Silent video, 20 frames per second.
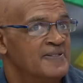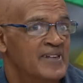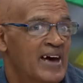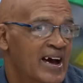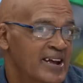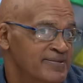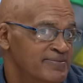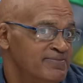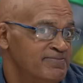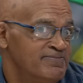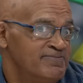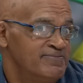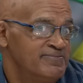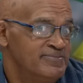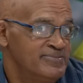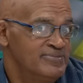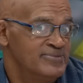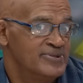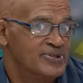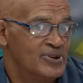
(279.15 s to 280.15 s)
That,
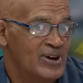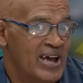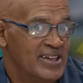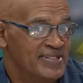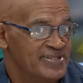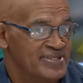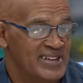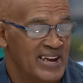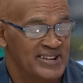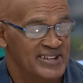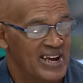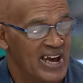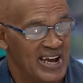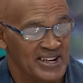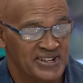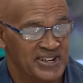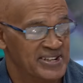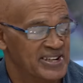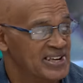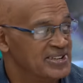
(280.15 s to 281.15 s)
that, that
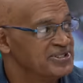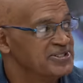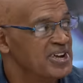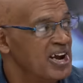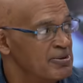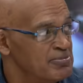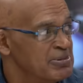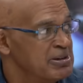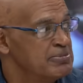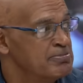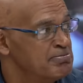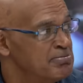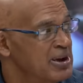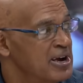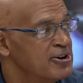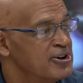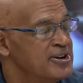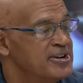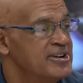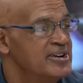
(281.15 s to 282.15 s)
hatchet has not been
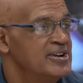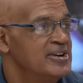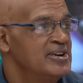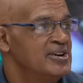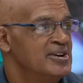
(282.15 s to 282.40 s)
buried.